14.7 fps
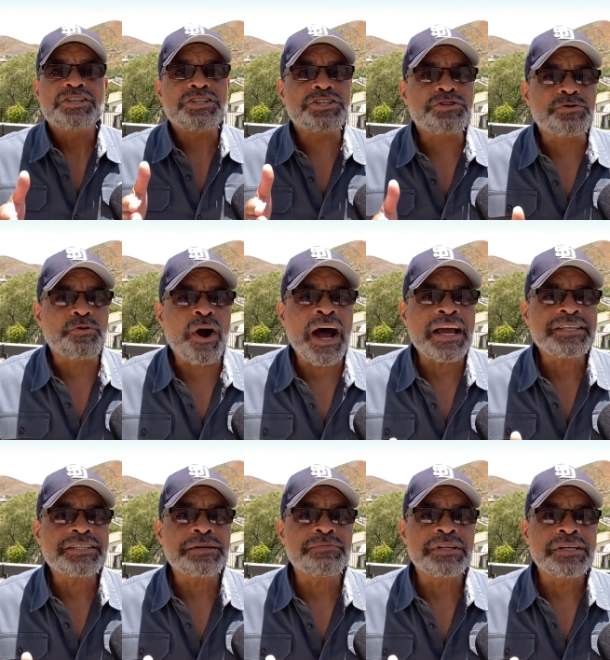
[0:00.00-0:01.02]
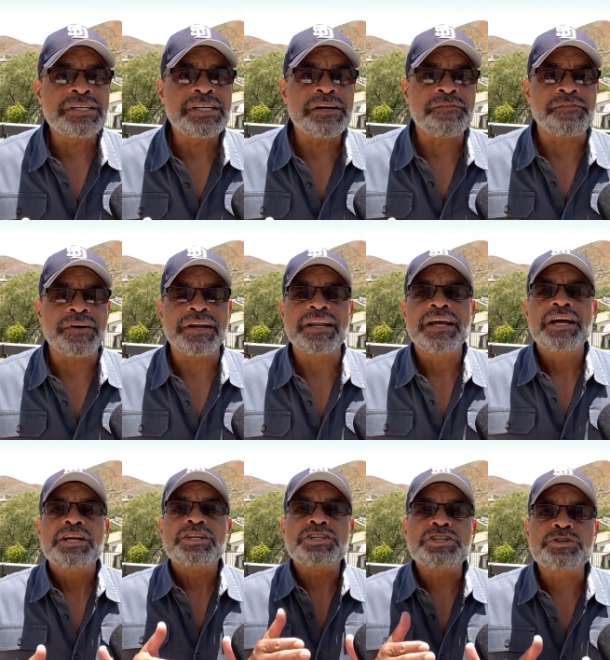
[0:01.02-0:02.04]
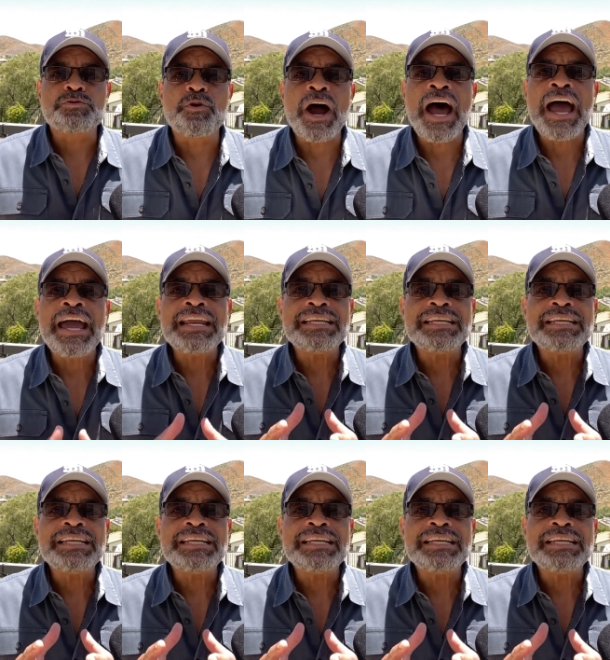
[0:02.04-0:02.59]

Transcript: Try something different. Try